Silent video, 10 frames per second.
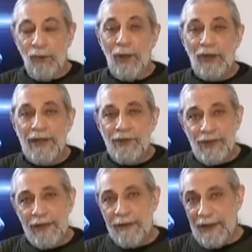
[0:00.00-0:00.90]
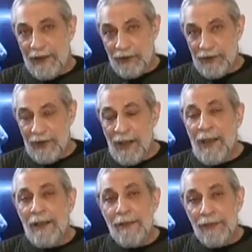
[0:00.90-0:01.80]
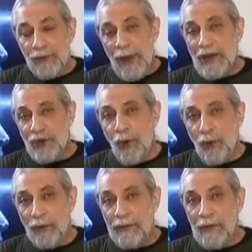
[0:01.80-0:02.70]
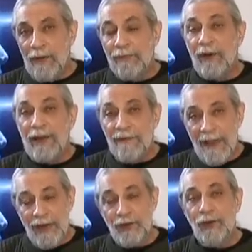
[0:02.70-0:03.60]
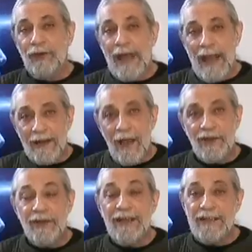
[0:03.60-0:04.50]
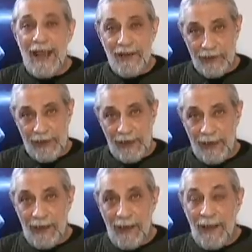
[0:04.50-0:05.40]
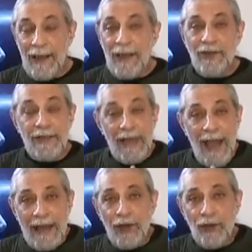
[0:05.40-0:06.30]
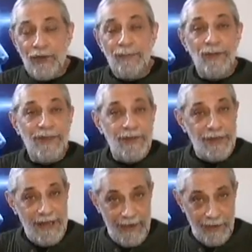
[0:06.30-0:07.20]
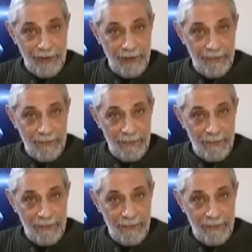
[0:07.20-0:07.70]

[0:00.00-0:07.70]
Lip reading: Well, consider this. The threshold for conventional diagnostic testing is a diagnosable disease.